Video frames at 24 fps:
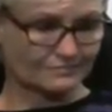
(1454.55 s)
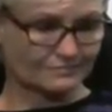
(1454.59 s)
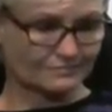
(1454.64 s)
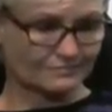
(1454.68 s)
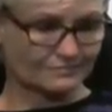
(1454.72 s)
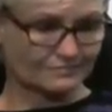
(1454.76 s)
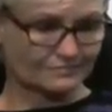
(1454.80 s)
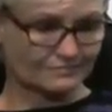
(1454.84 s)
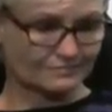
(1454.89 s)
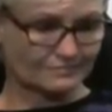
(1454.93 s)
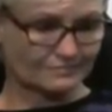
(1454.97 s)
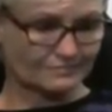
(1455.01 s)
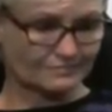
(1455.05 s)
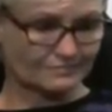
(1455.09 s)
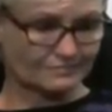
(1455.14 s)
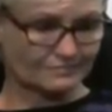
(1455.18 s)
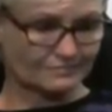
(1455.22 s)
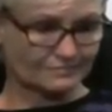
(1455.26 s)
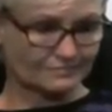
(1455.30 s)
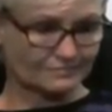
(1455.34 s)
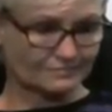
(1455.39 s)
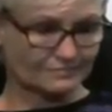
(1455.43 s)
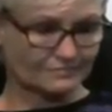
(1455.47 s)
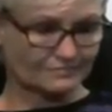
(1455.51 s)

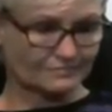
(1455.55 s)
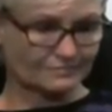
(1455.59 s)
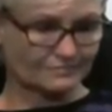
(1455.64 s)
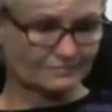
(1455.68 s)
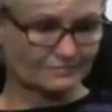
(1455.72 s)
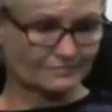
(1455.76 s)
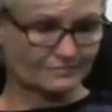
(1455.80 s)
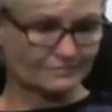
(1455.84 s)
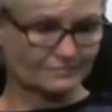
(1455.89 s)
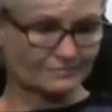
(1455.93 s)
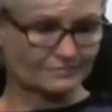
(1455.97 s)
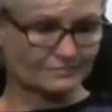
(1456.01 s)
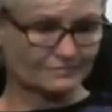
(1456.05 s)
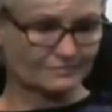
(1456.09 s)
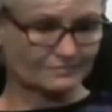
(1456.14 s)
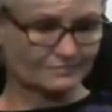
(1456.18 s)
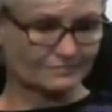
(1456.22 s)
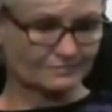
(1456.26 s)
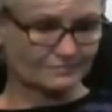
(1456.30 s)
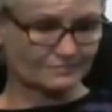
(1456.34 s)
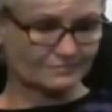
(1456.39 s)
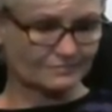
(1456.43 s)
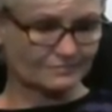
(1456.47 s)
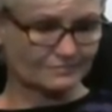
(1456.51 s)

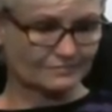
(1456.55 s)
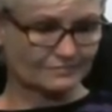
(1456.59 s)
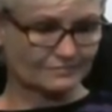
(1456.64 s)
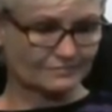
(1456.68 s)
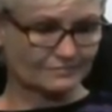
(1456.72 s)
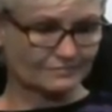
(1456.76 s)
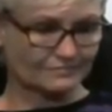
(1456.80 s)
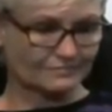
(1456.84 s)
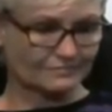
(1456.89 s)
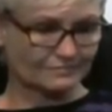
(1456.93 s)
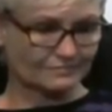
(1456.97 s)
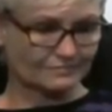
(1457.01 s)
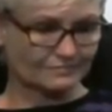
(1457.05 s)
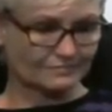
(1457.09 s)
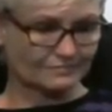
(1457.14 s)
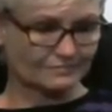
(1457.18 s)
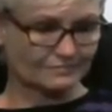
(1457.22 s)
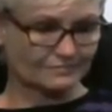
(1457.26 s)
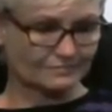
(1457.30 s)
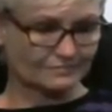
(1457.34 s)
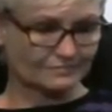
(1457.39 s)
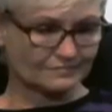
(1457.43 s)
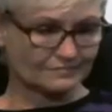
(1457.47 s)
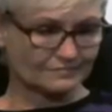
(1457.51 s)

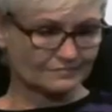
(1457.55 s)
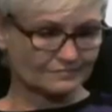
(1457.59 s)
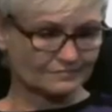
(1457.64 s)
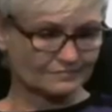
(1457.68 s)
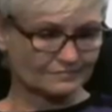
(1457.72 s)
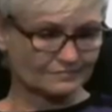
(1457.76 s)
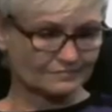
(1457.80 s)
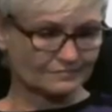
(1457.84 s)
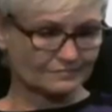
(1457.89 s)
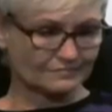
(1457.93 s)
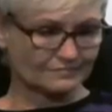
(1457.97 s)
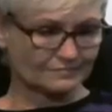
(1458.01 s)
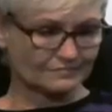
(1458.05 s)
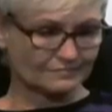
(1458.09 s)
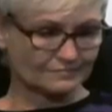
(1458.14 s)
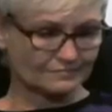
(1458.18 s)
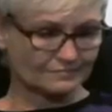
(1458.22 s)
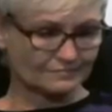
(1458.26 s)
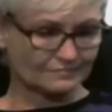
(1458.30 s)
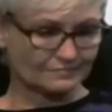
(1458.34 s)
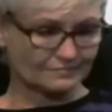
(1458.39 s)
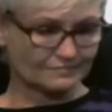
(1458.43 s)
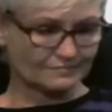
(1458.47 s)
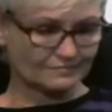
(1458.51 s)

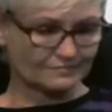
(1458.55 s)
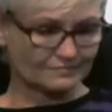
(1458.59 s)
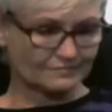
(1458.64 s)
(silent)